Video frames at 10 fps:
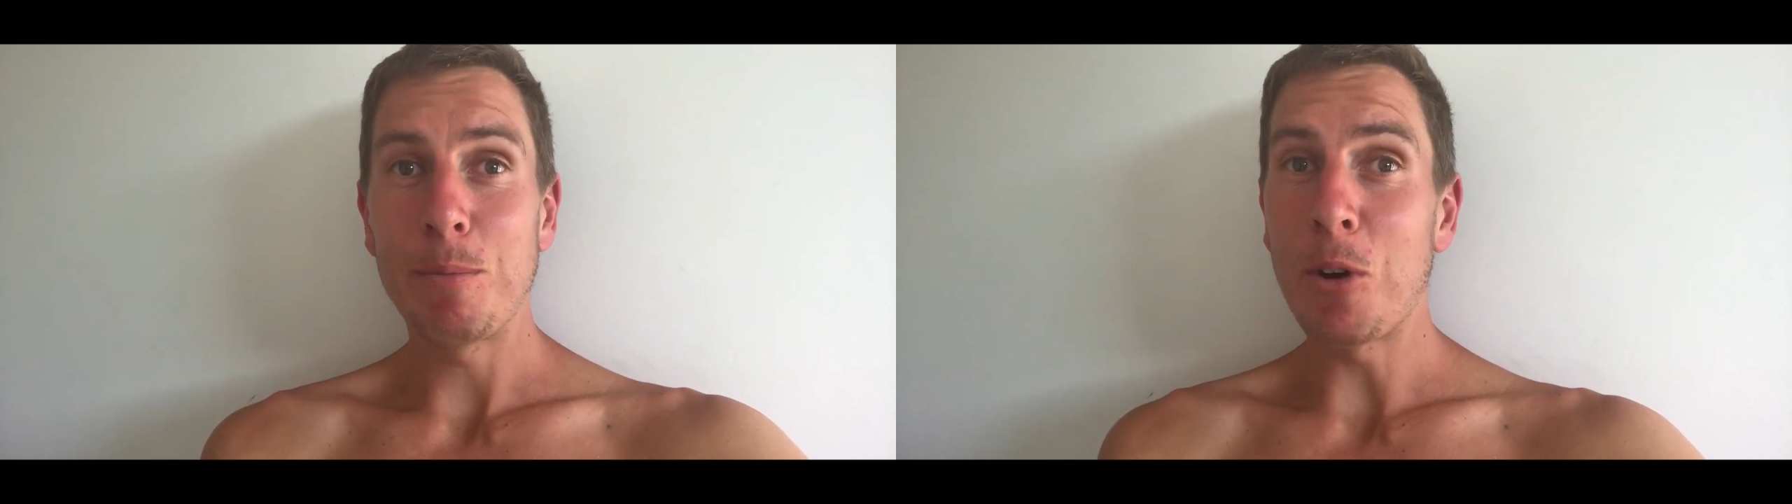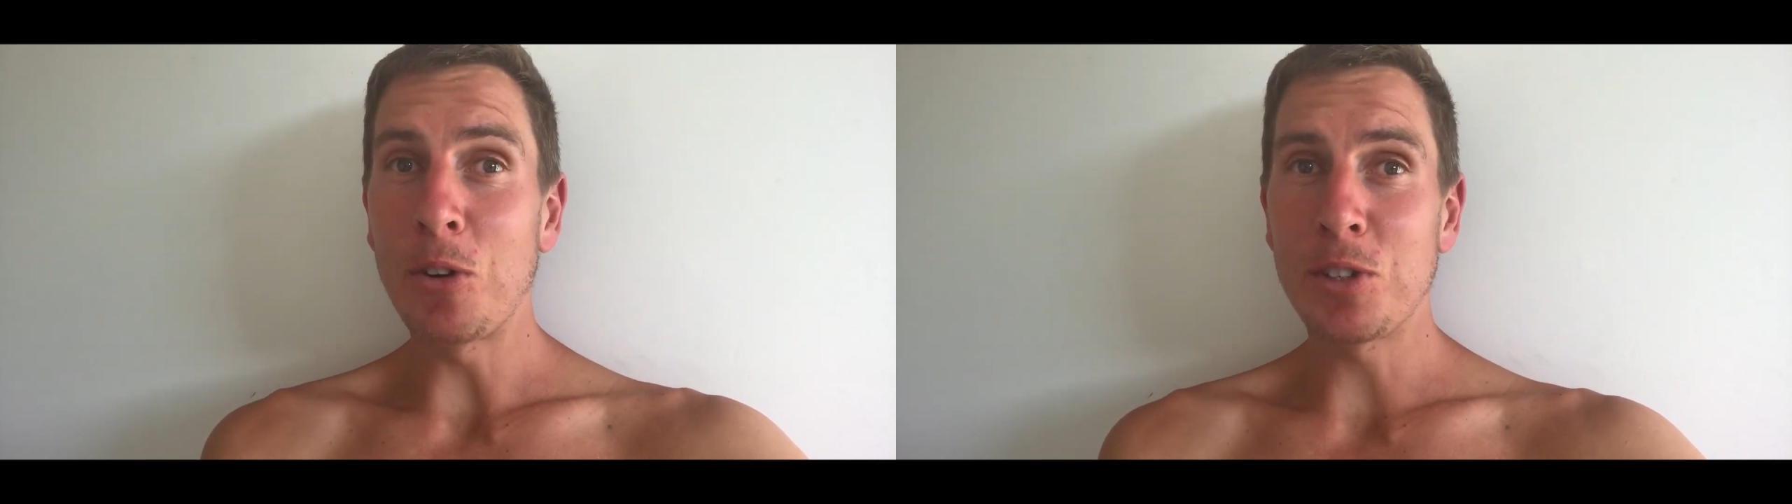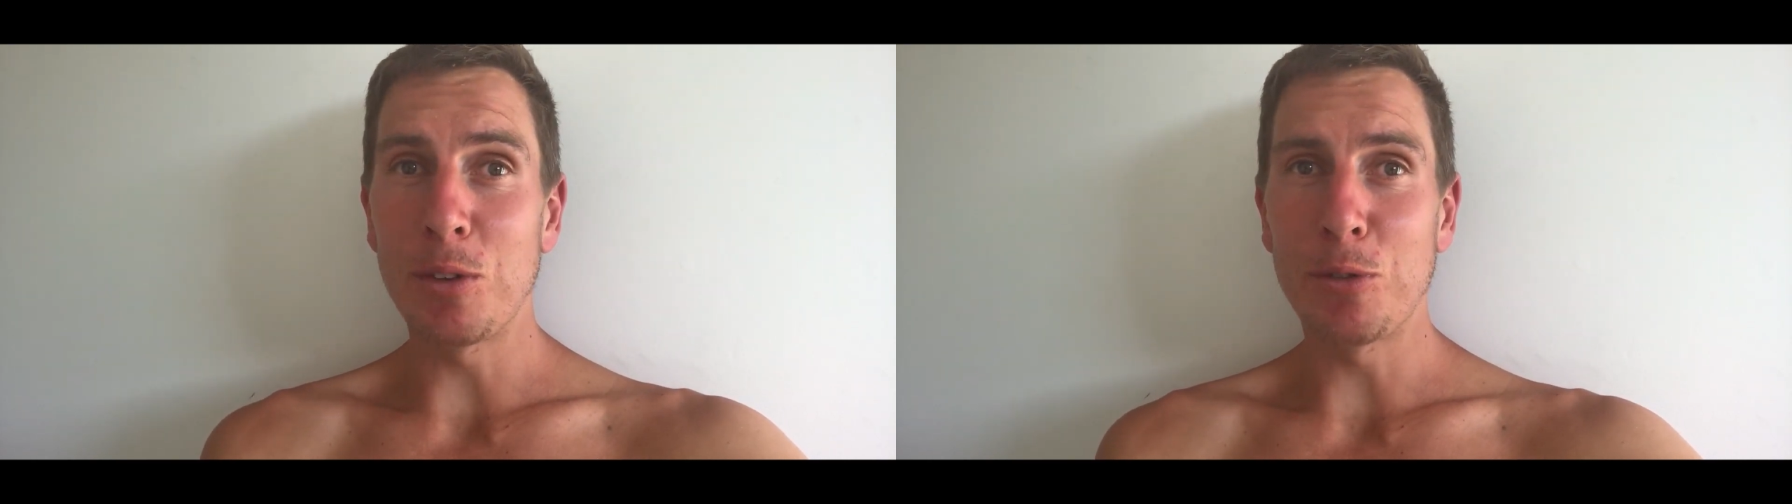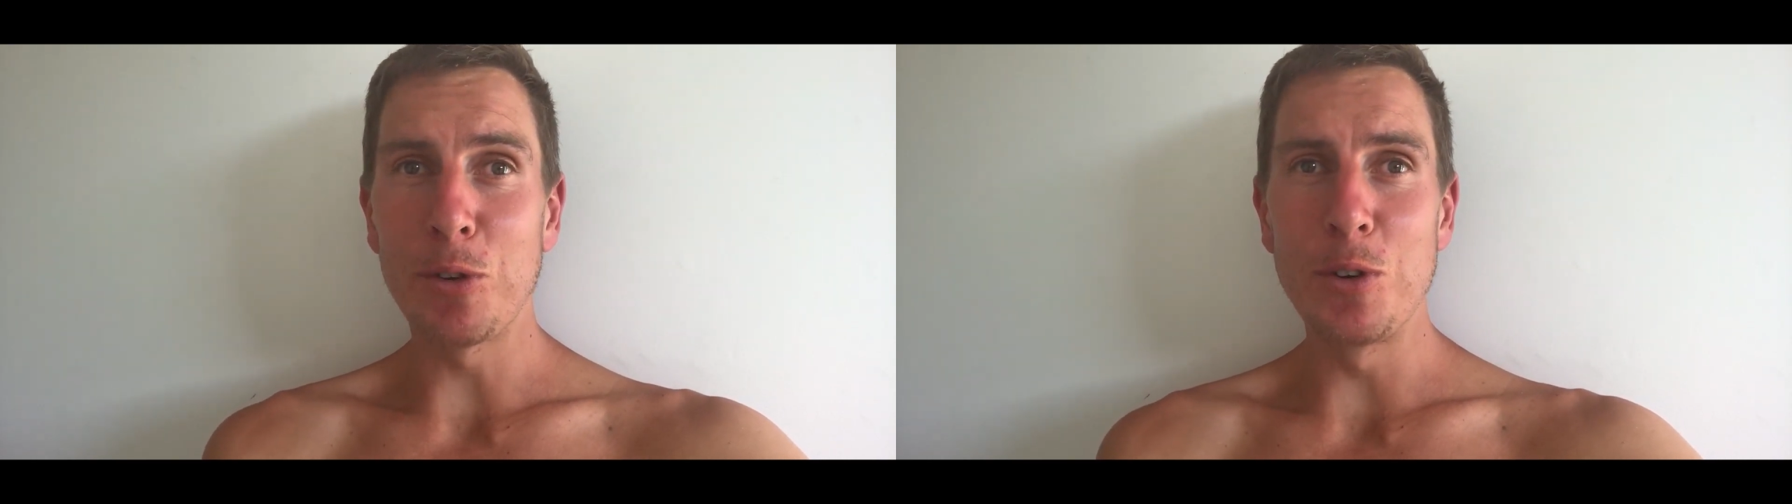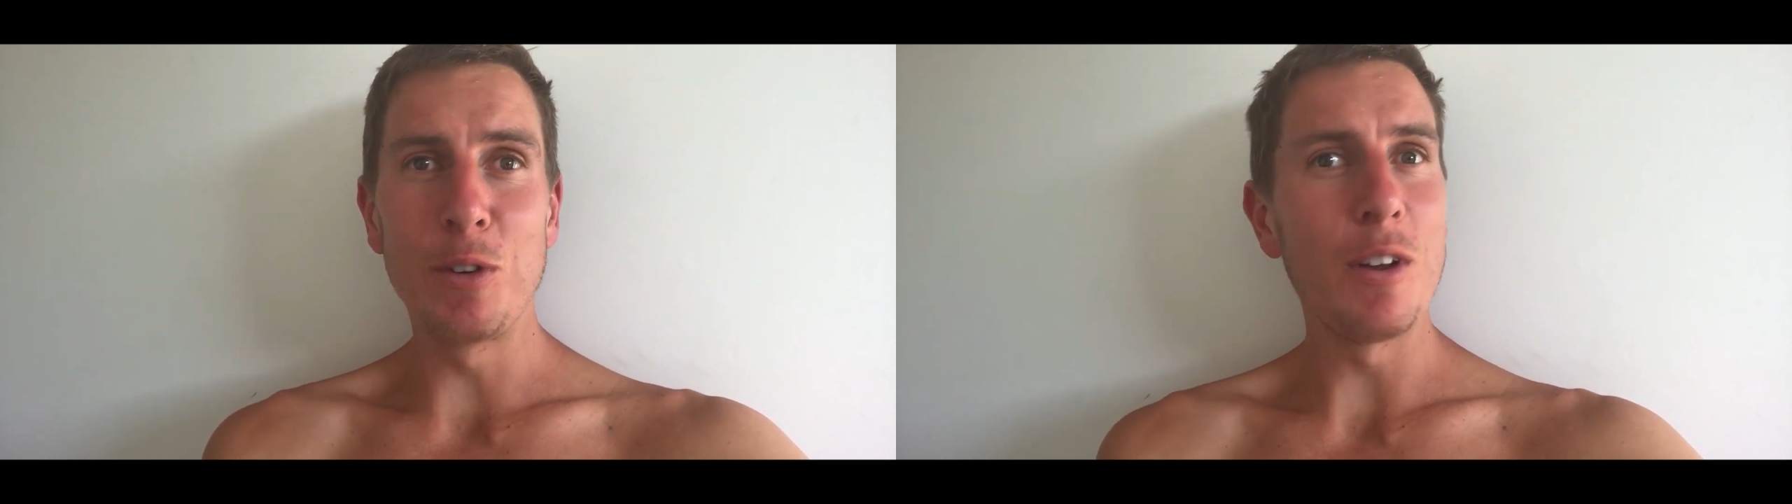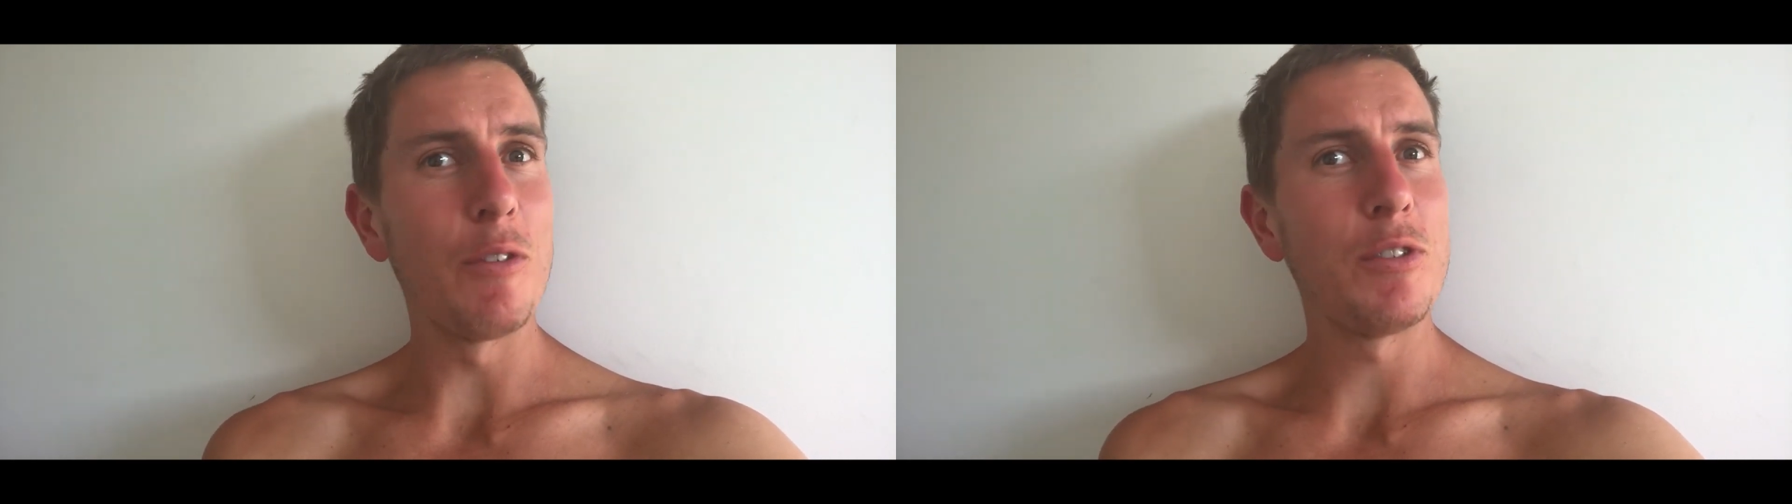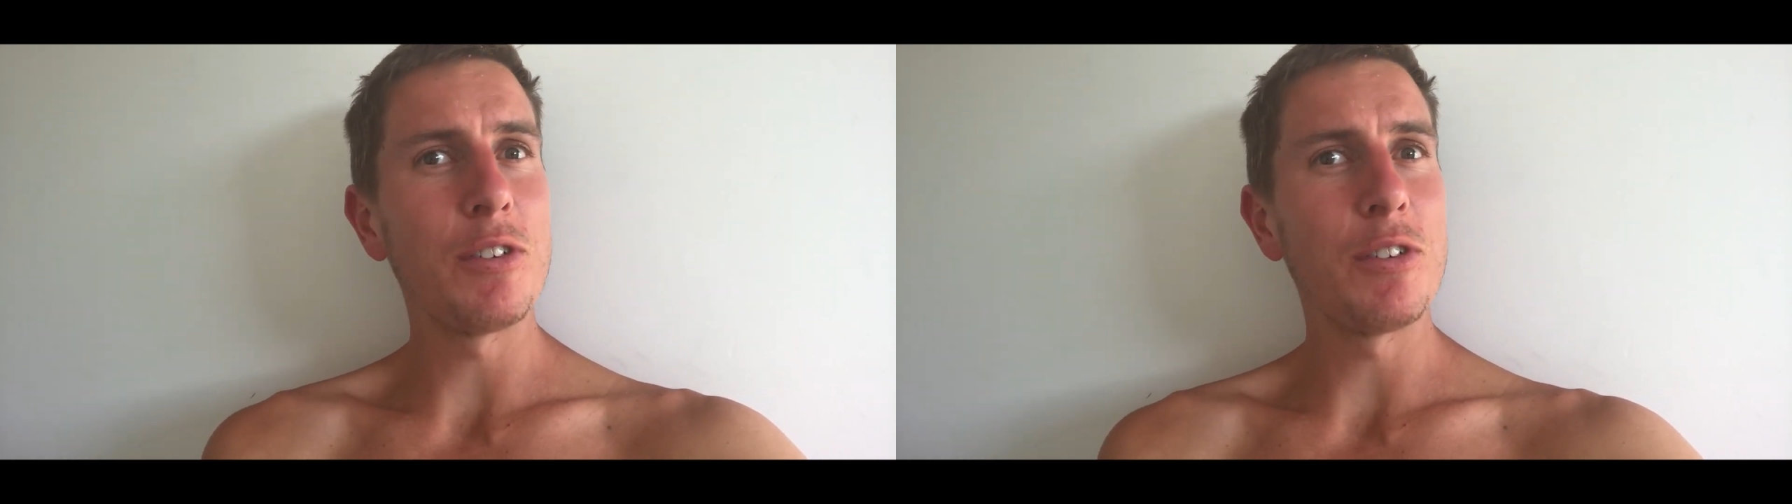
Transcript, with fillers: Onto the food, I've